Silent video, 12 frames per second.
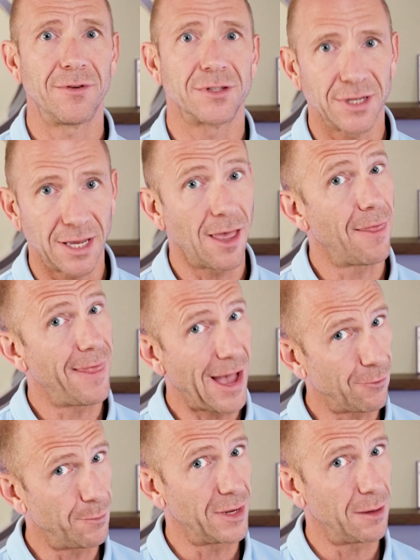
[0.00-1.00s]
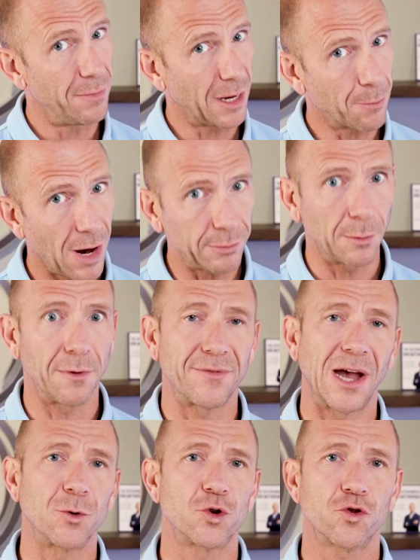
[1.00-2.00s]
obviously that would be a big problem if
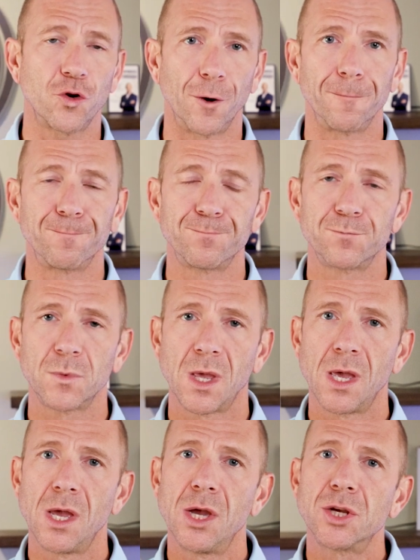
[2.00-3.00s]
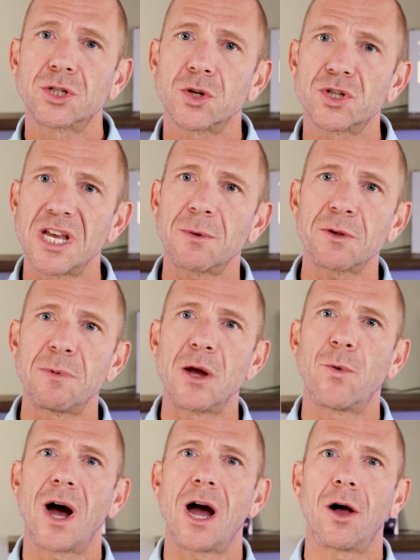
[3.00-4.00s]
that were true. So stick with
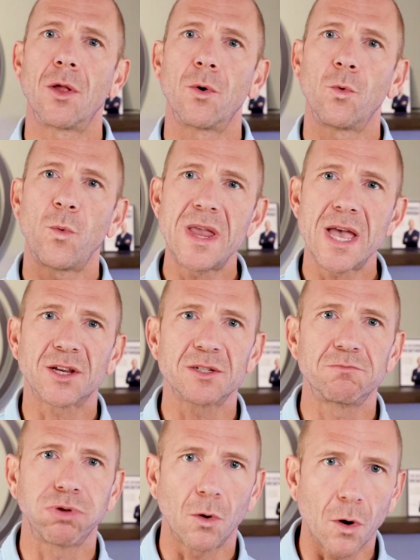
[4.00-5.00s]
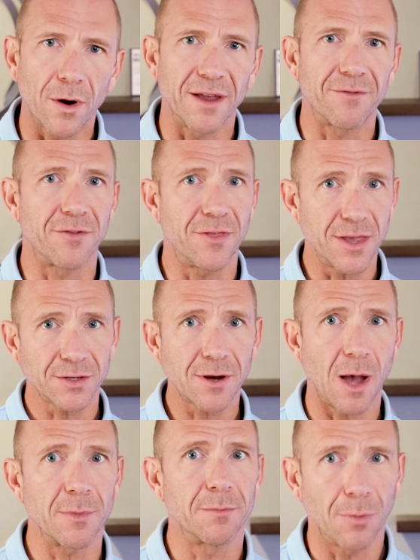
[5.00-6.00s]
me while we explore if this
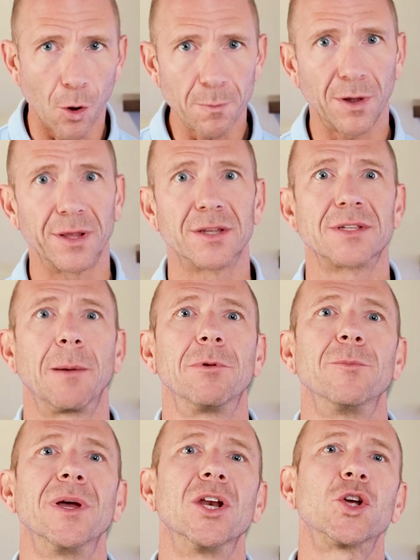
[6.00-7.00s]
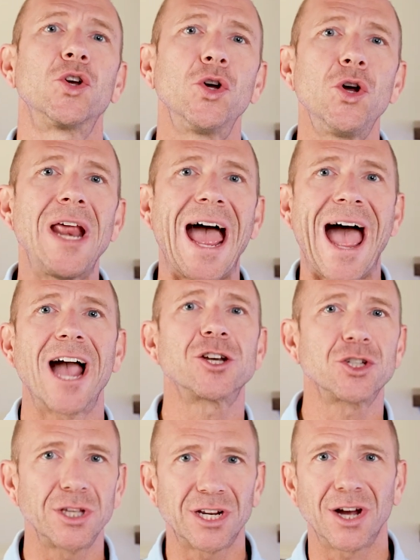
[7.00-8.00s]
common bone-building supplement could
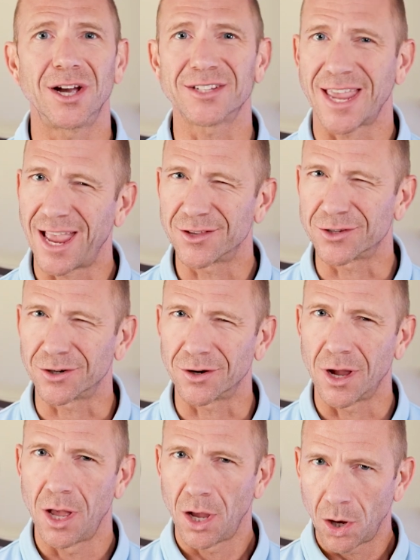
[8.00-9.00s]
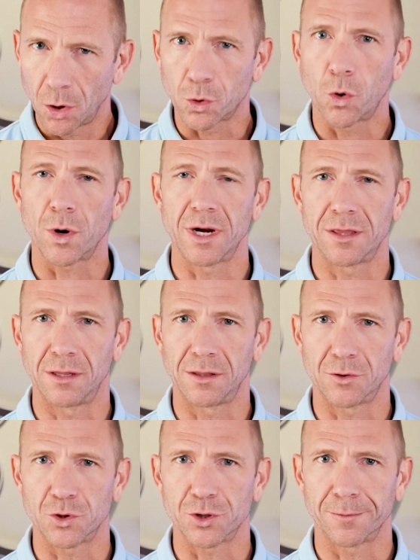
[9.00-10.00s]
actually cause cancer according to the
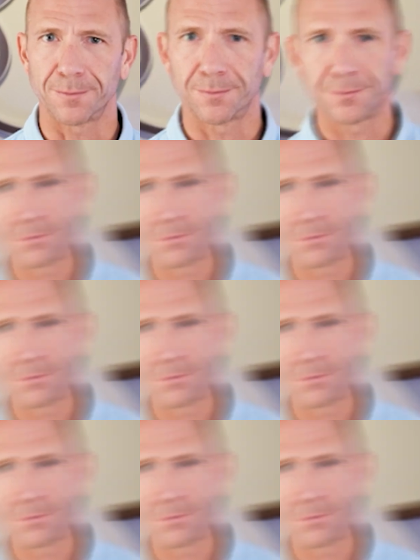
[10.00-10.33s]
literature.